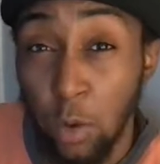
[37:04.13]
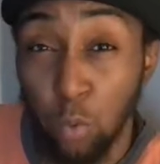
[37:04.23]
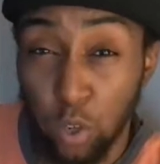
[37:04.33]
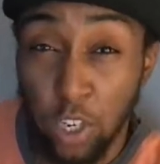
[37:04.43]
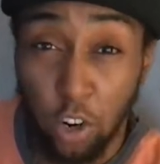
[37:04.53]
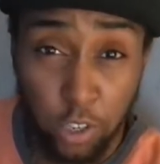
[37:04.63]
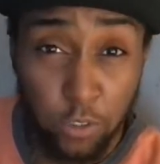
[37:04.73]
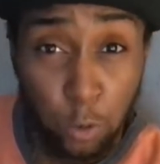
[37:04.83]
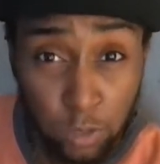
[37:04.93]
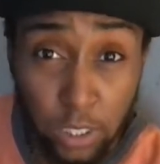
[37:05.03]
they really are
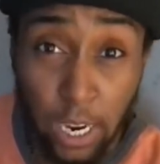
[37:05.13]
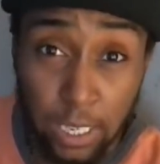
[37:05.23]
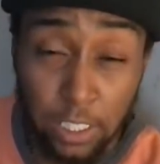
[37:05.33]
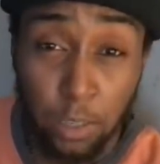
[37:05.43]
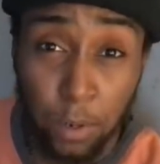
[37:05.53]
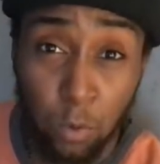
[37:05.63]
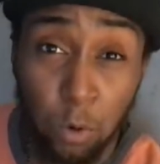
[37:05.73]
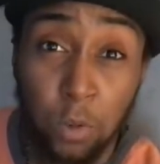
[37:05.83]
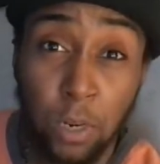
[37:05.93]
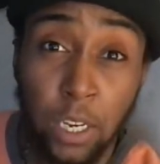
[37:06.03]
enthusiastic about
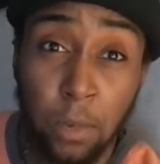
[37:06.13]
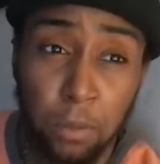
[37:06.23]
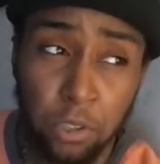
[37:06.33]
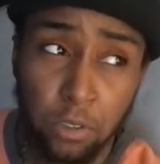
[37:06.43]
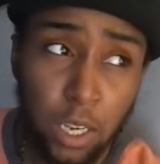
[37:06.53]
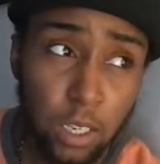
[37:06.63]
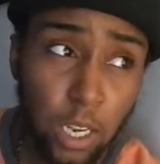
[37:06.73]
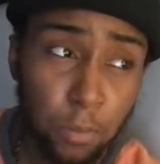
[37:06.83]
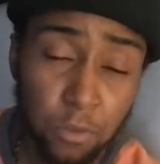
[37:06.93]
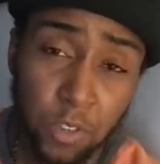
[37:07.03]
rollerblading, but they're not
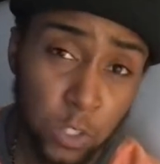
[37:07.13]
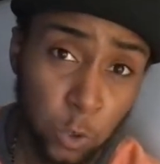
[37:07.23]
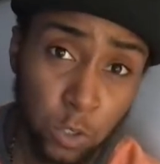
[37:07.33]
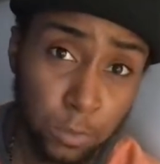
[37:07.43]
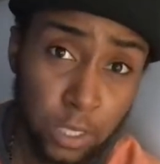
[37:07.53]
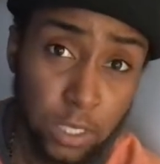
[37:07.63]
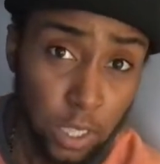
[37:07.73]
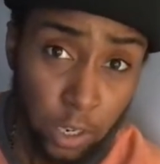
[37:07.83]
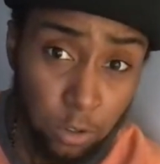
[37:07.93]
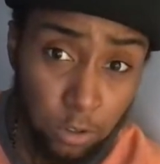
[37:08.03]
like professional speed
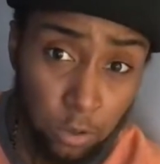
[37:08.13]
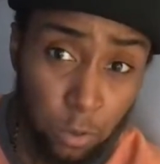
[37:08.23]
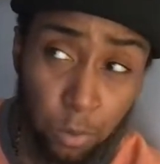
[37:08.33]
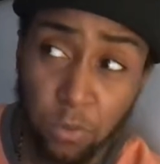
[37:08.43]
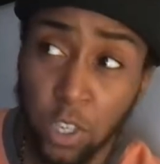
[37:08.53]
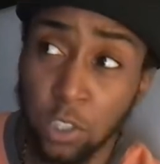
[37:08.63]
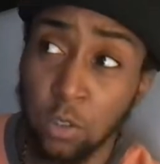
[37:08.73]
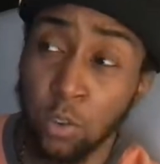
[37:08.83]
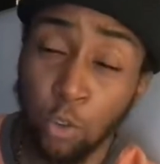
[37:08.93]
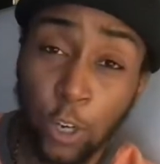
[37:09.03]
skaters or
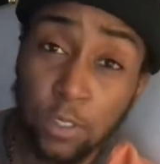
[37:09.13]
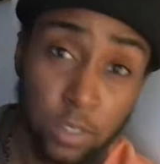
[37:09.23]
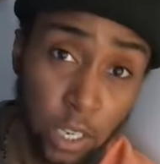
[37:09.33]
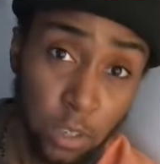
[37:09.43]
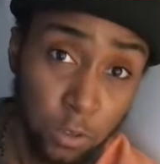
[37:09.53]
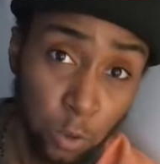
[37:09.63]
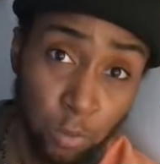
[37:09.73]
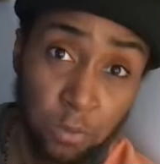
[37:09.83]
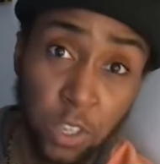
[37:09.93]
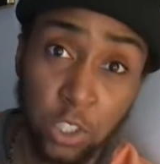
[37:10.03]
professional aggressive skaters or
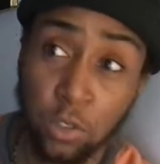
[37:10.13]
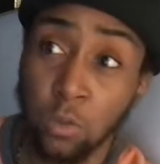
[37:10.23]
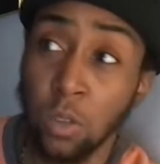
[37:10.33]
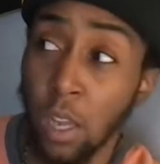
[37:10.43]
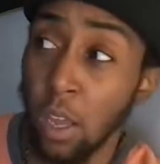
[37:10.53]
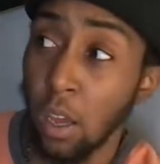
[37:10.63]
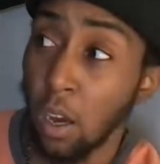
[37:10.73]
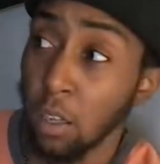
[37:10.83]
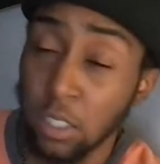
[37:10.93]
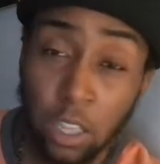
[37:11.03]
professional
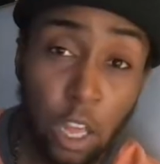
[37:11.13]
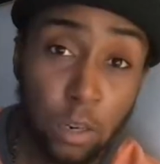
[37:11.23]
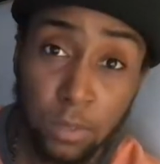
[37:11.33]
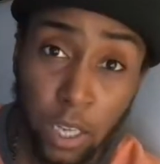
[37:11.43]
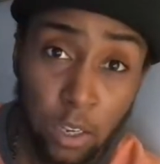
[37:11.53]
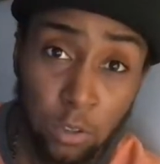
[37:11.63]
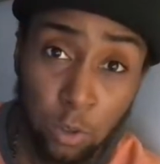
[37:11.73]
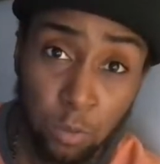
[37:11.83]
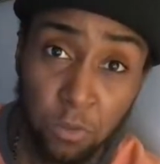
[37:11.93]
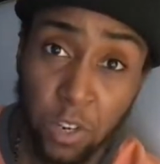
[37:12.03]
uh, slalom skaters
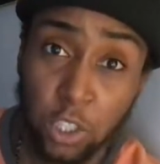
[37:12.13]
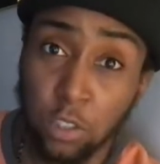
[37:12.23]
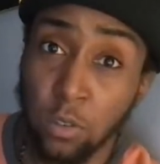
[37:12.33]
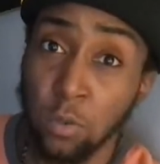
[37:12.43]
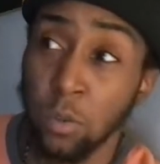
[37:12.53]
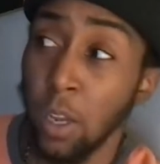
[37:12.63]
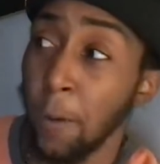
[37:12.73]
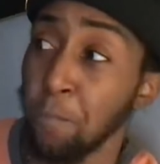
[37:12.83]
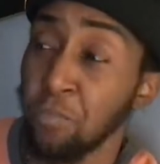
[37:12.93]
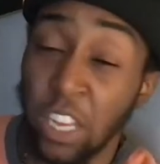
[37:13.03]
or professional
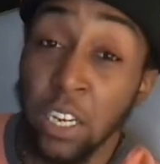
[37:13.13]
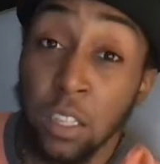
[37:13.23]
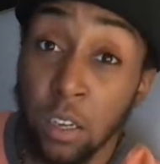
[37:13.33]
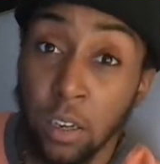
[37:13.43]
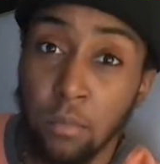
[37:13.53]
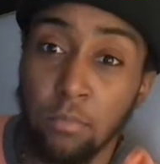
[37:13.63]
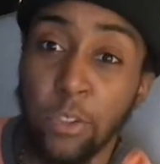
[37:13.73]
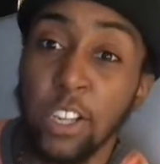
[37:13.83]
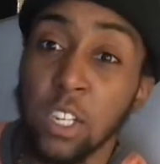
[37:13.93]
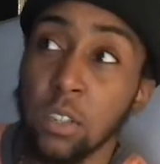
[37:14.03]
anything.
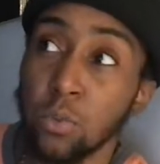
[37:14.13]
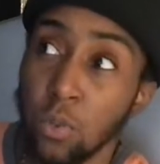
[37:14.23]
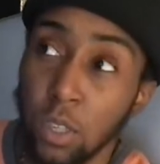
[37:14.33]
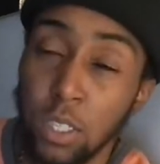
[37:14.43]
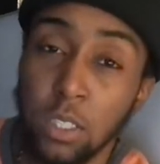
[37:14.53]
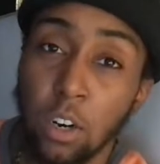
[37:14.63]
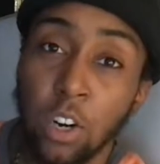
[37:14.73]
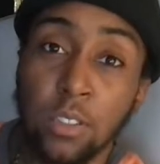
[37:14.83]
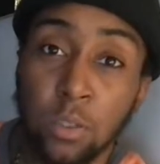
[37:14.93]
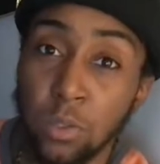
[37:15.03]
They just really are
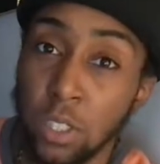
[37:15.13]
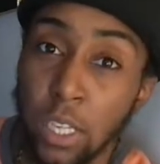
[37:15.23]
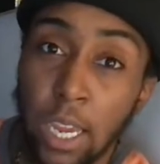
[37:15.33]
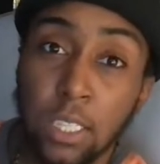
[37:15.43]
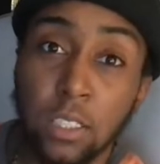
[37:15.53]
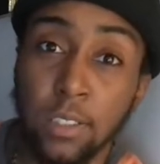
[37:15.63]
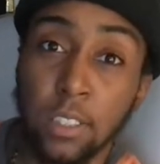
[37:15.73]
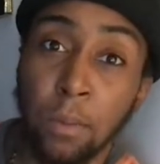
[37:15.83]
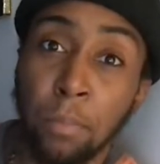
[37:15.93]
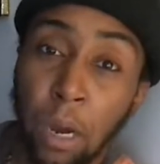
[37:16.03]
enthusiastic
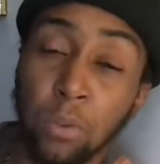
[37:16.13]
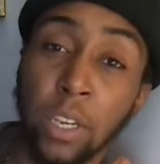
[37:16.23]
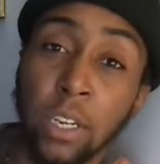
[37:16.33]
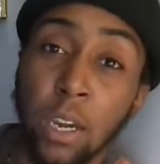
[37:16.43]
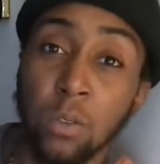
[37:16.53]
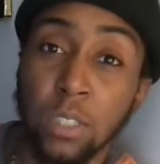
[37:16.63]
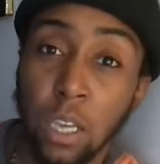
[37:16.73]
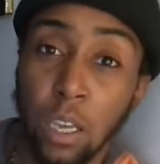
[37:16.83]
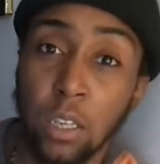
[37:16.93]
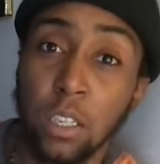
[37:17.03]
about getting
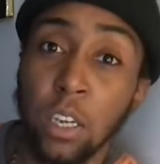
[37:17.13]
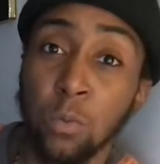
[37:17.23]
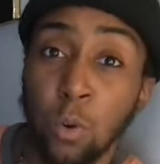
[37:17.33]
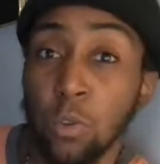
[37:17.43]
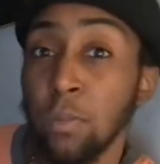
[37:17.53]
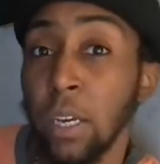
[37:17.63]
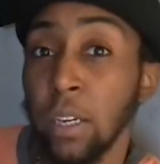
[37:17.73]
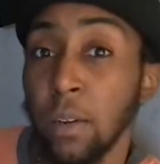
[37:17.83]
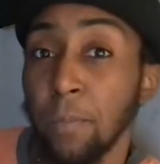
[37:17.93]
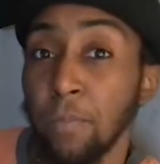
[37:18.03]
outside and
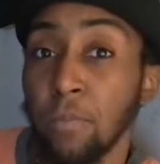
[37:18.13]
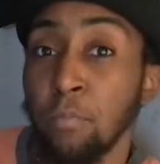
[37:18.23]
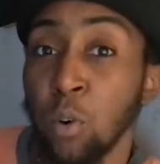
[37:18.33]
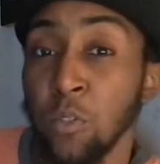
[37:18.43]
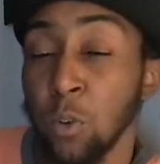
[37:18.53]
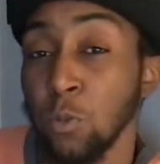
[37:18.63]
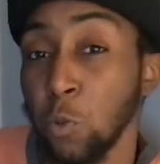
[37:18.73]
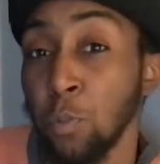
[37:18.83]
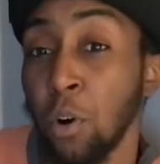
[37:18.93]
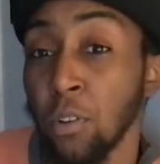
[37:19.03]
rollerblading. Both of those
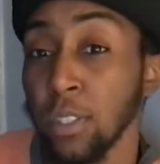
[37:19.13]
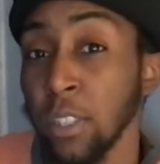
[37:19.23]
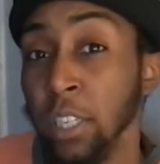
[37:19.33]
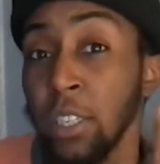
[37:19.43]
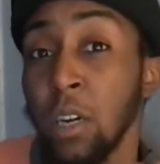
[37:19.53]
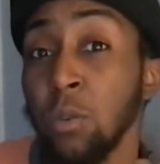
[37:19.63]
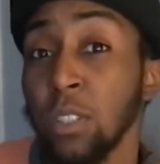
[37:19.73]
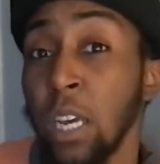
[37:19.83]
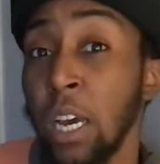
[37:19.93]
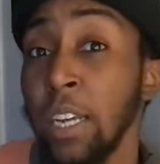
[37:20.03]
two parts, getting
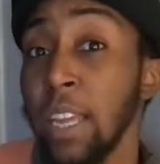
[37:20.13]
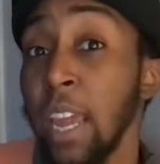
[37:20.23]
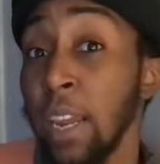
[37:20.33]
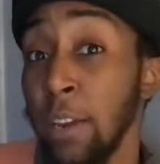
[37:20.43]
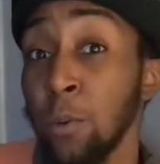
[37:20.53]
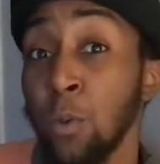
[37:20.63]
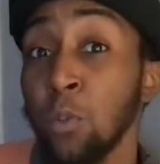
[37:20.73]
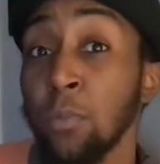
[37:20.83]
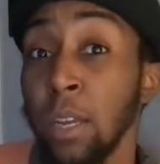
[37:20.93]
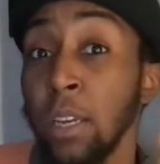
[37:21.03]
outside and
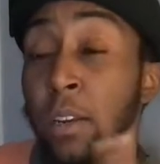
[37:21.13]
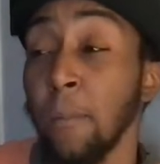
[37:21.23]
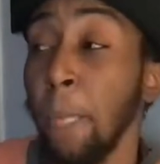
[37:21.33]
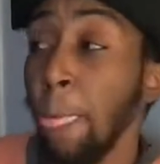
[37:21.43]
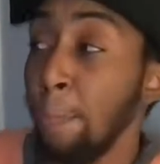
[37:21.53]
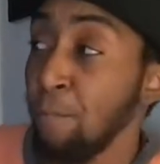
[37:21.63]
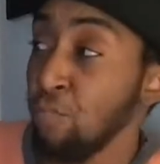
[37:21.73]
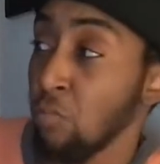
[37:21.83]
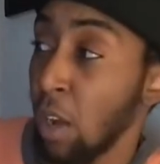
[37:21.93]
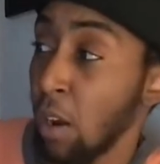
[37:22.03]
rollerblading.
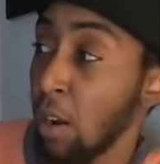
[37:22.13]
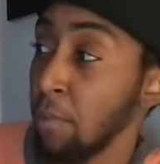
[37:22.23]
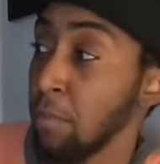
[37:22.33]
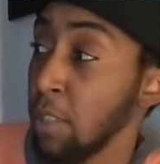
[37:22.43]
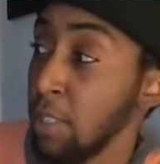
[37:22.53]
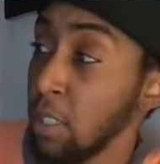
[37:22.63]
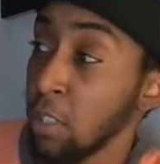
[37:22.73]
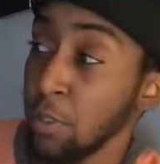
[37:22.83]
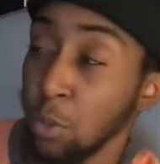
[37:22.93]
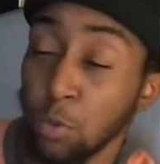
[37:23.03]
Um, these
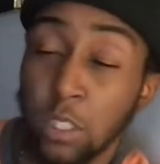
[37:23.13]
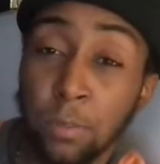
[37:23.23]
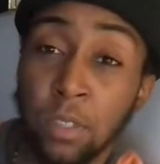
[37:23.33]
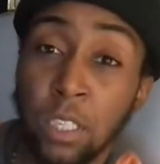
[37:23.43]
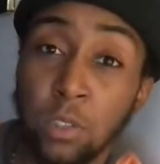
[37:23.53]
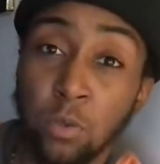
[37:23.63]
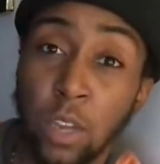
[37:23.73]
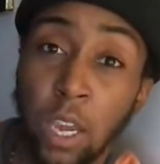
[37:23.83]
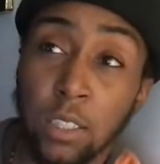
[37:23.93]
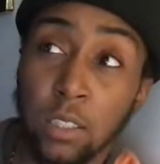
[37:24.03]
individuals typically do
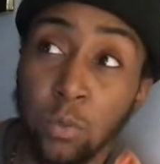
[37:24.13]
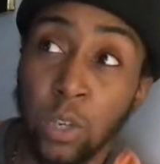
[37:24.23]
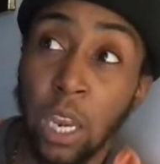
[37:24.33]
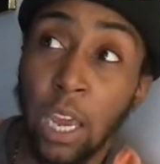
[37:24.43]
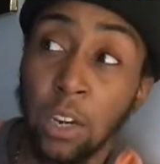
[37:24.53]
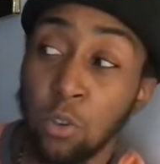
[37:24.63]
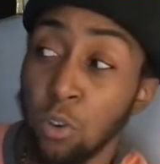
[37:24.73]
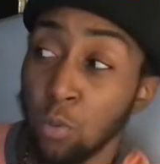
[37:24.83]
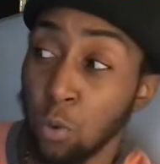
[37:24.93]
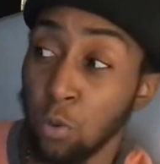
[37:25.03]
not rely
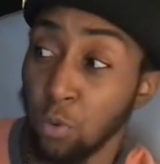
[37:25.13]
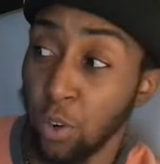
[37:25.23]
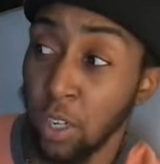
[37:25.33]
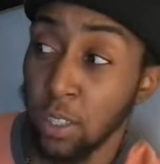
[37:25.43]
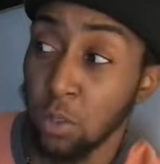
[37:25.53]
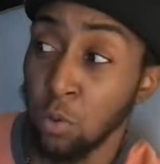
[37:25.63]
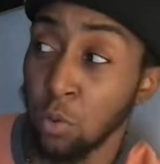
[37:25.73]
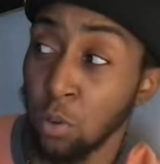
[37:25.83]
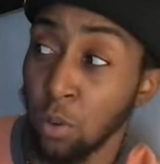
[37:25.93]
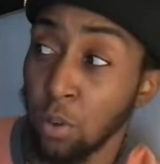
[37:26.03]
on roller rinks
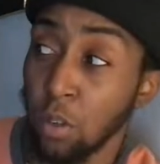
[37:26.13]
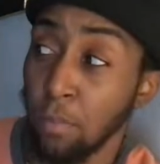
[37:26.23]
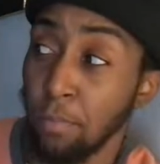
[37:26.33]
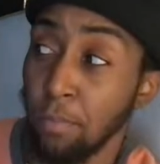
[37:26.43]
or